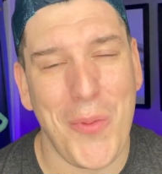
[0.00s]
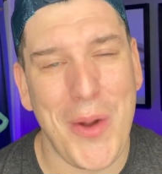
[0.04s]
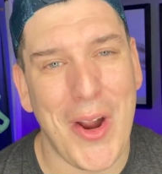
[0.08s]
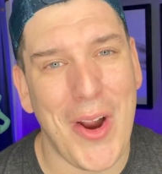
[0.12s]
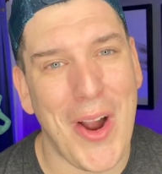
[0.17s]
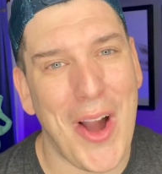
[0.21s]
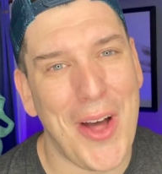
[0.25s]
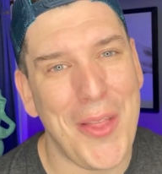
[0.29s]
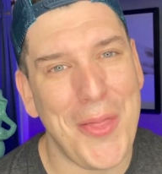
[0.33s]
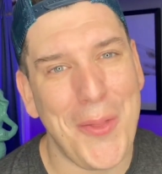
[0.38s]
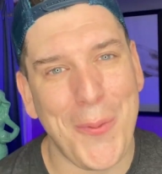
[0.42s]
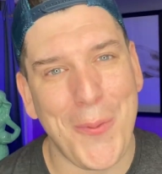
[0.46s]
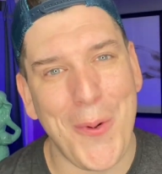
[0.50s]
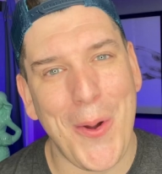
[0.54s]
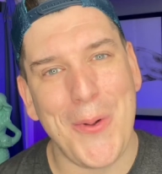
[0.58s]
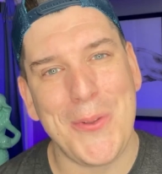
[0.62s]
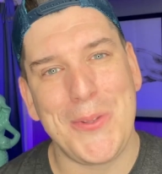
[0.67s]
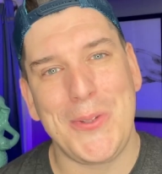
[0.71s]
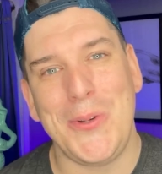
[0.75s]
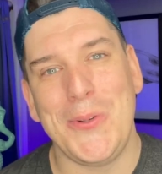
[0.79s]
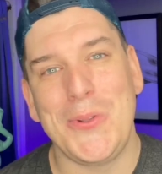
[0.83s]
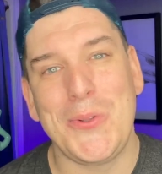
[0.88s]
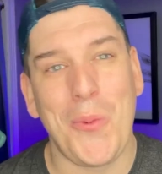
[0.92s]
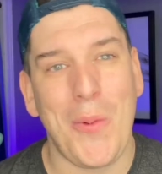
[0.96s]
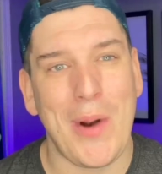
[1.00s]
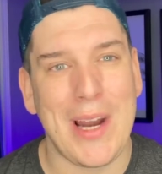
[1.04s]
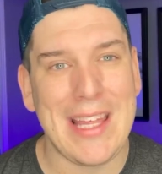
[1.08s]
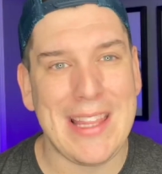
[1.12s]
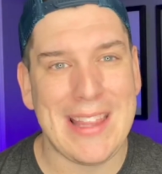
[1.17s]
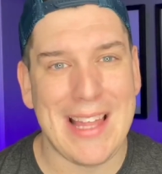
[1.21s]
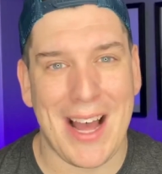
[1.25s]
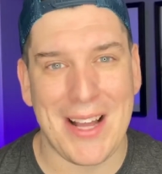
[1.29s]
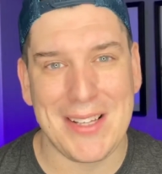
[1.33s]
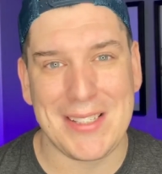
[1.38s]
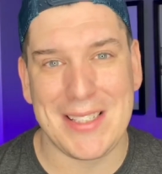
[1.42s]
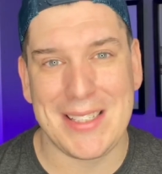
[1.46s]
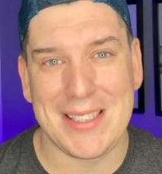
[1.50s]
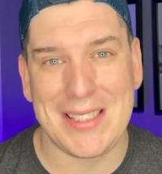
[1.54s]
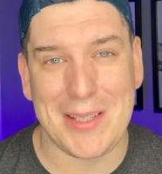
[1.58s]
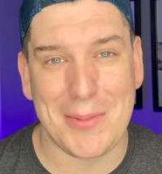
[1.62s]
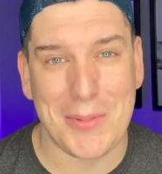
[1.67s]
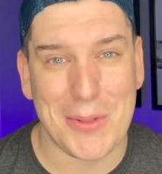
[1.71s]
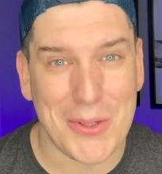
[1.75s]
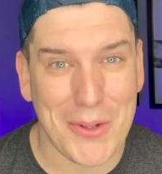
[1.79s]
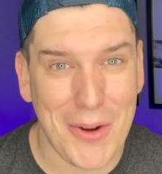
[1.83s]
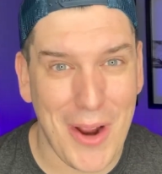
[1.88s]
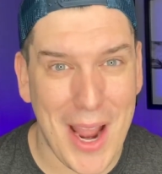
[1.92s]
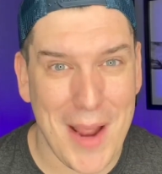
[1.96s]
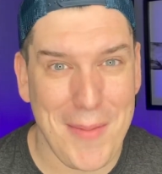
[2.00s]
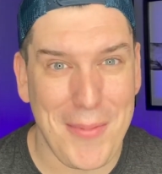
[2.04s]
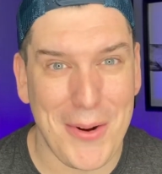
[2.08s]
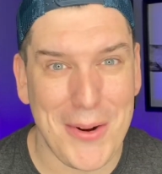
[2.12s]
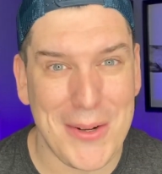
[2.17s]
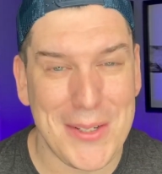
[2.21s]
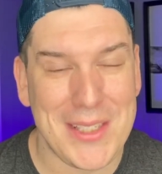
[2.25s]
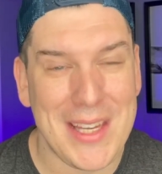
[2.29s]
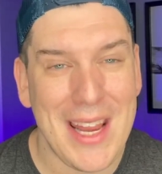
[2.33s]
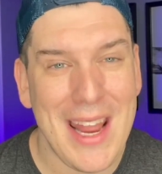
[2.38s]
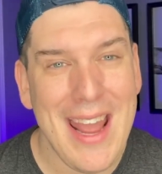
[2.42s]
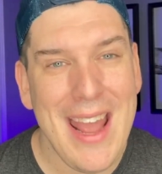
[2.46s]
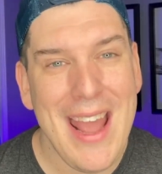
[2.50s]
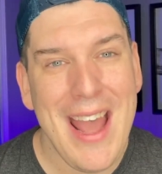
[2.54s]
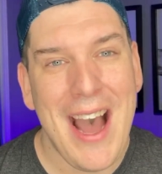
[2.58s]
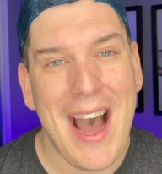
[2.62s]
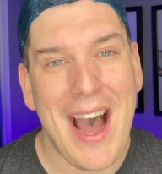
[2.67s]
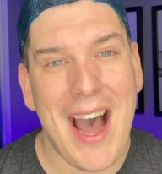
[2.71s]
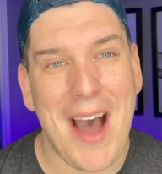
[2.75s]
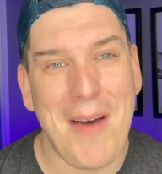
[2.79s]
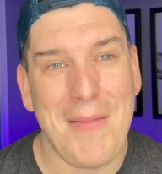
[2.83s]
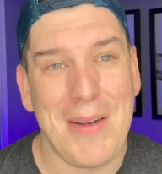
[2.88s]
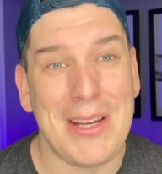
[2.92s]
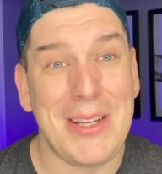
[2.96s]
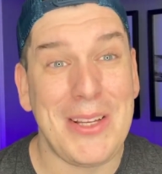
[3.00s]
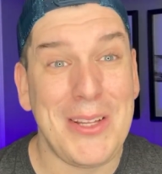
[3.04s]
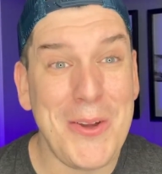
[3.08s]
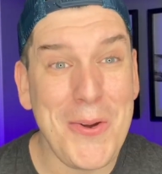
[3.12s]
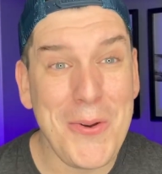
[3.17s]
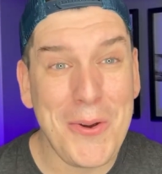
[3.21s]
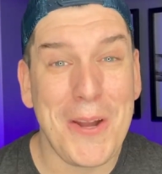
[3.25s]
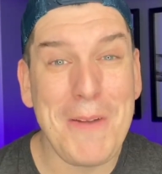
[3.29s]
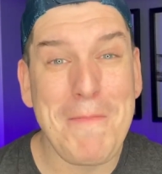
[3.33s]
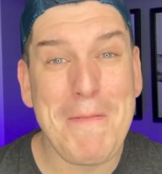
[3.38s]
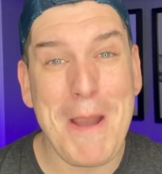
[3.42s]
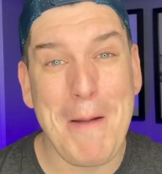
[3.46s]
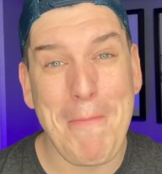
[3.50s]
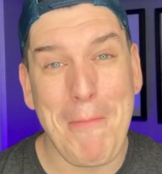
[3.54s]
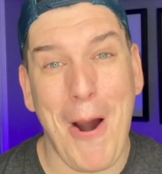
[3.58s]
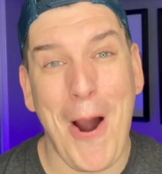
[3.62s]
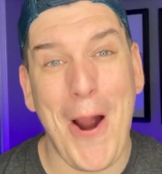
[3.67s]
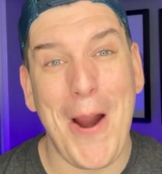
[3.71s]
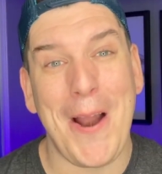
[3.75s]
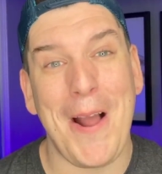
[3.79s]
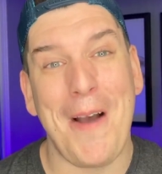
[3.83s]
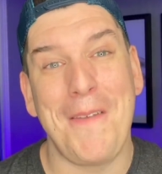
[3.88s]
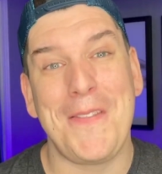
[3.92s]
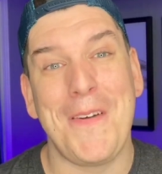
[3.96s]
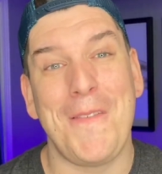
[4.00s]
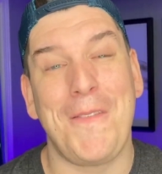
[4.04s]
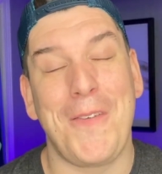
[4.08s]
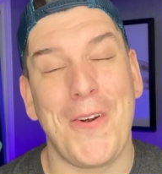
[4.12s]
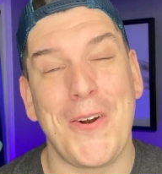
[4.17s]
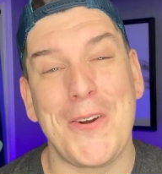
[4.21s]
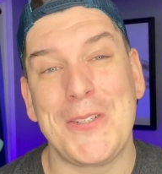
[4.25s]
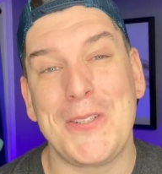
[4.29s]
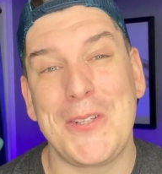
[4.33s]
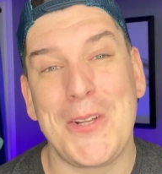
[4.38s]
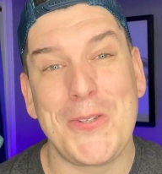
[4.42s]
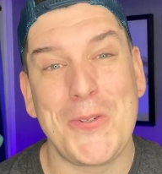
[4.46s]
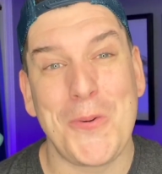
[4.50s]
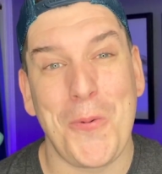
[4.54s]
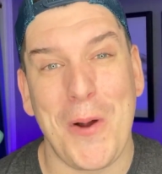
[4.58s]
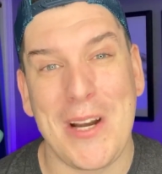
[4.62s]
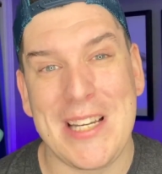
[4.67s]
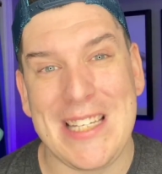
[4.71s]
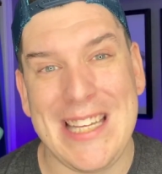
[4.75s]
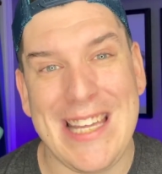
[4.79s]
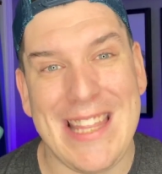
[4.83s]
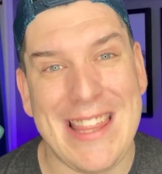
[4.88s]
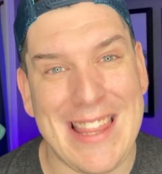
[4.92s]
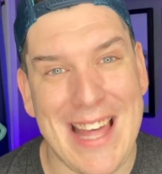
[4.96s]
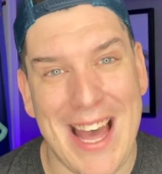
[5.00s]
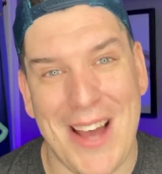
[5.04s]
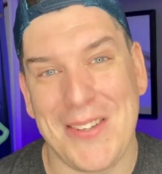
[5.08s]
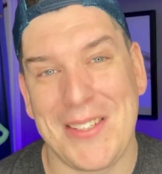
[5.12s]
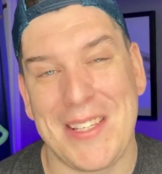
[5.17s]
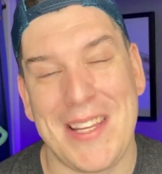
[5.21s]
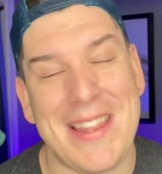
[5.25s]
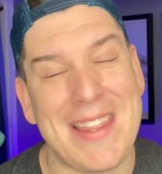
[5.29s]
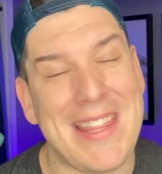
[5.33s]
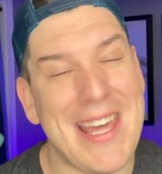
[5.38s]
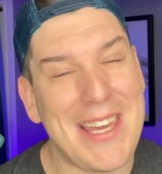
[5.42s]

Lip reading: We are on the road to 20,000 subscribers, and you could be a part of the first 20,000.